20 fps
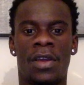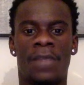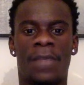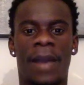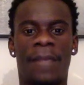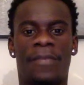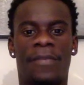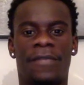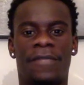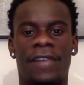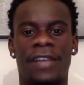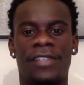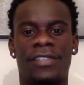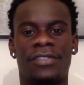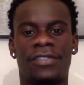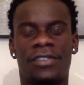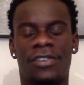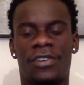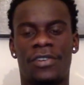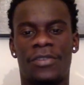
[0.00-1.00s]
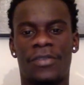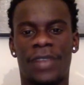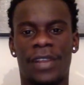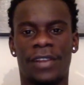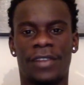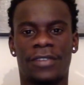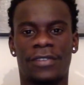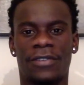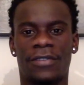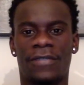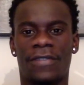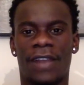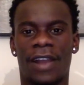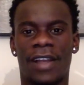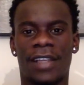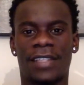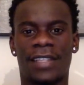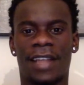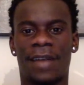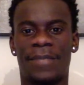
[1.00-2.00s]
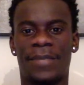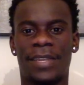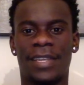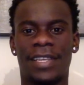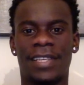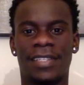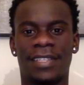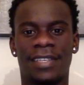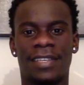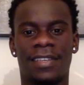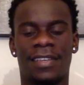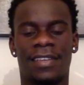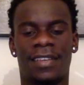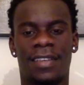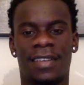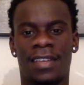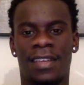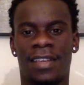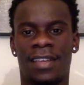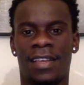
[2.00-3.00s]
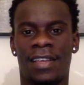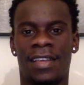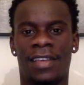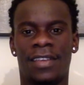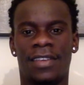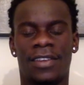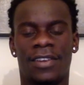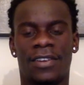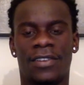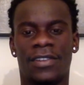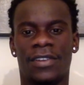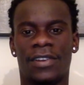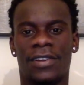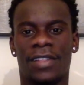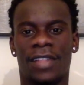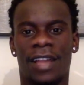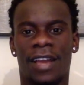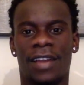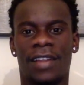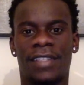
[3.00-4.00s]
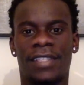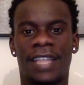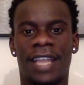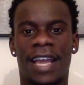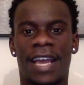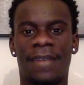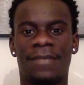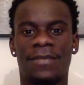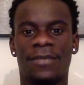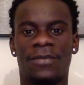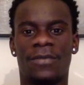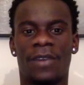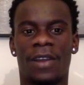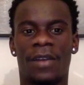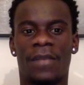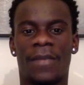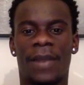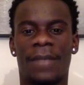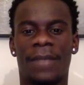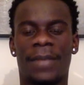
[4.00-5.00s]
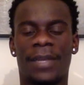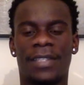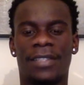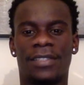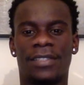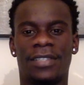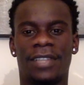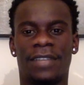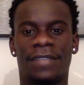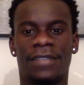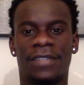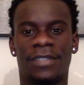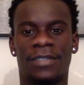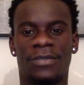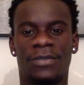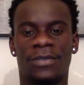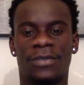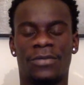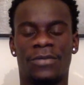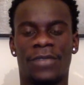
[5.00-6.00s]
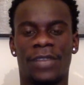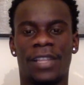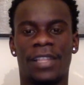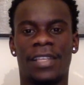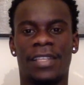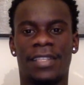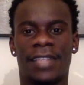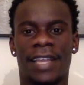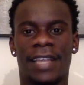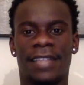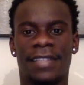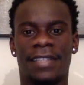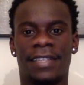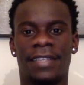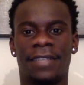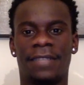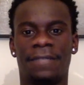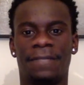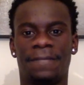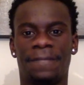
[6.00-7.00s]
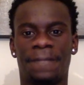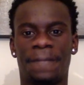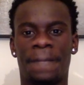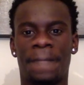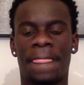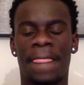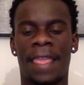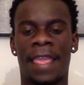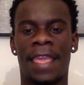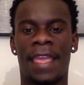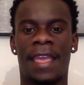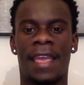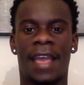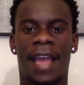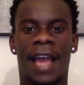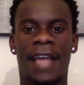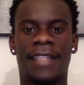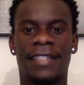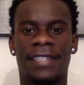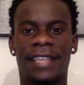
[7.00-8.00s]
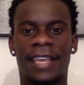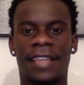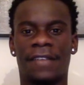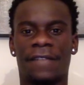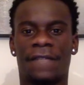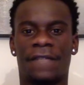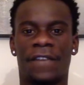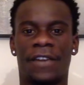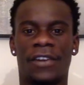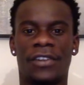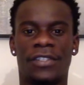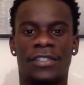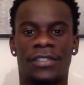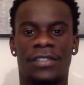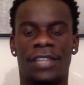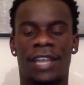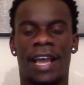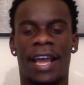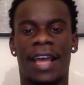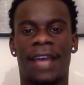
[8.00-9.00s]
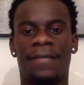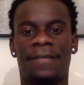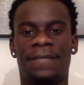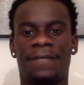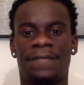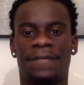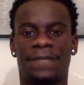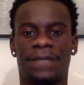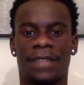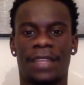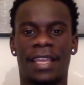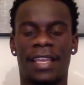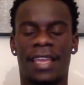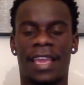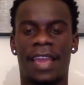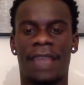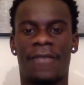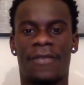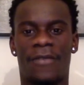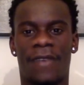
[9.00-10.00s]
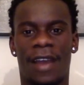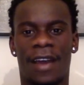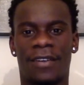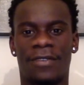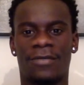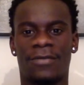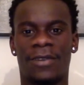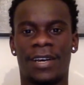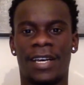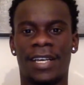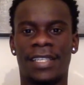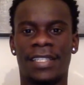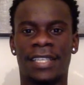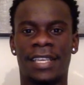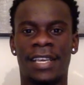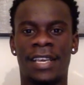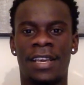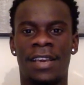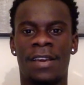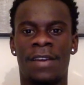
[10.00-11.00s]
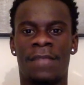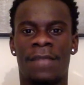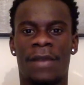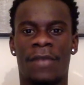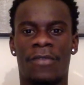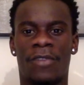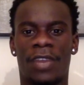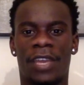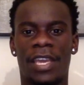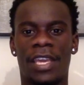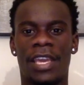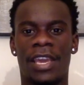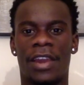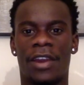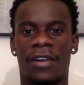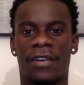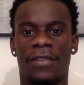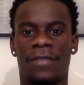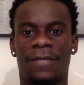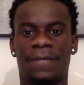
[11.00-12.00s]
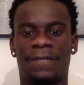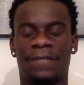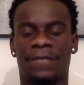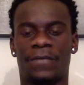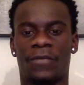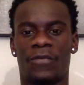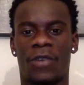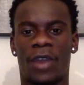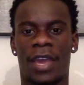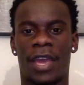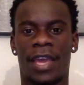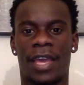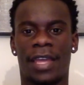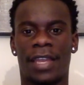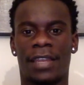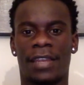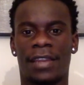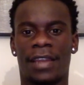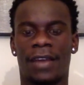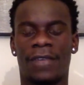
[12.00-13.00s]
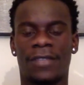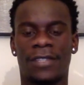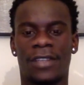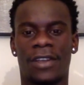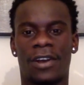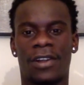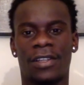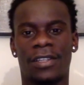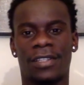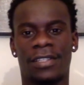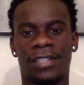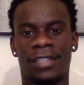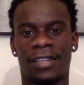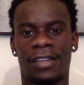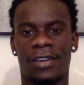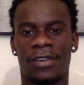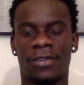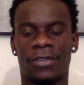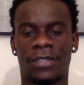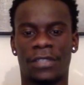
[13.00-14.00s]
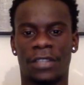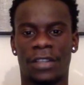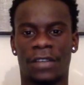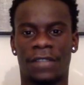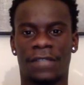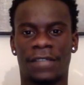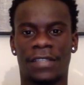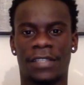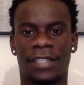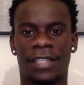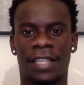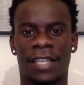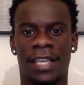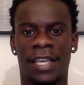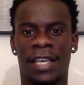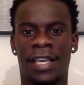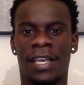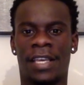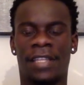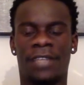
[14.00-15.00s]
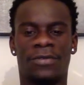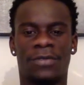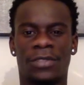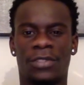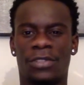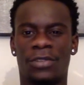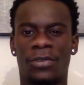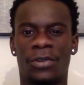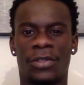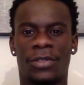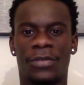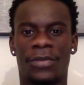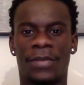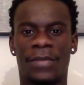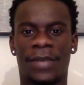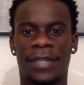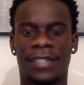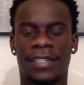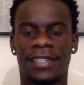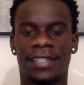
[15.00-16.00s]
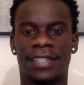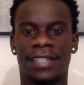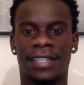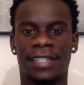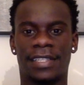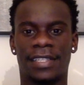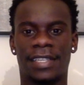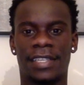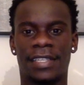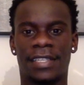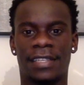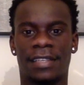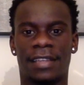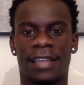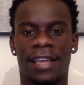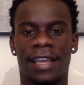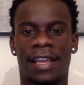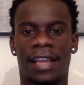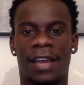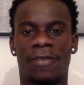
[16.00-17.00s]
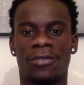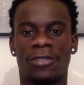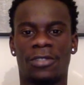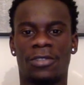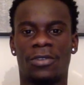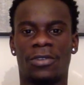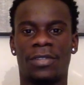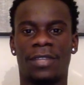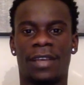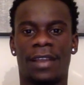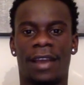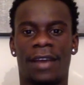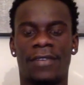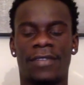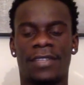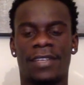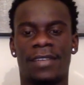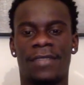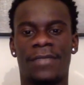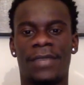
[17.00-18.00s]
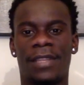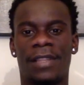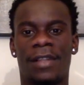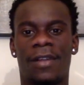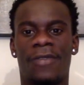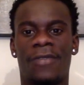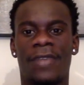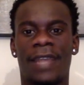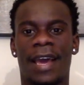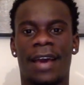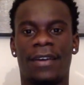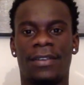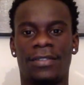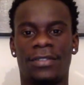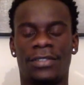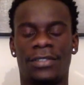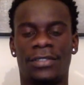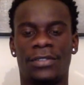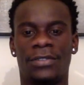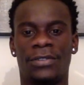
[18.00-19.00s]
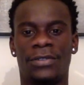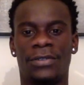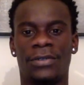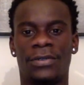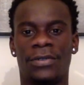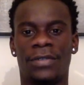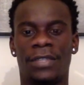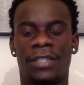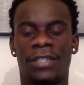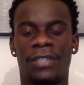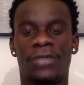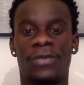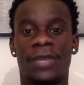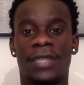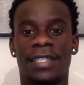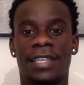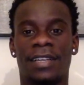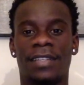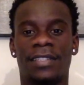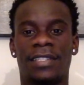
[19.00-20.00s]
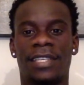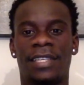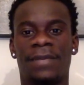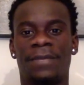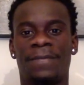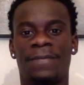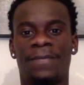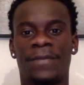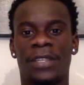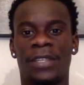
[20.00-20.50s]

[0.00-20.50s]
My professional career so far has not been easy. You know, there are a lot of times where my mental toughness was really tested. I'd say the first time it came around was my rookie year when I was called into the coach's office. This was 2 or 3 months into the season, and I was told that I was going to be loaned out to the USL team,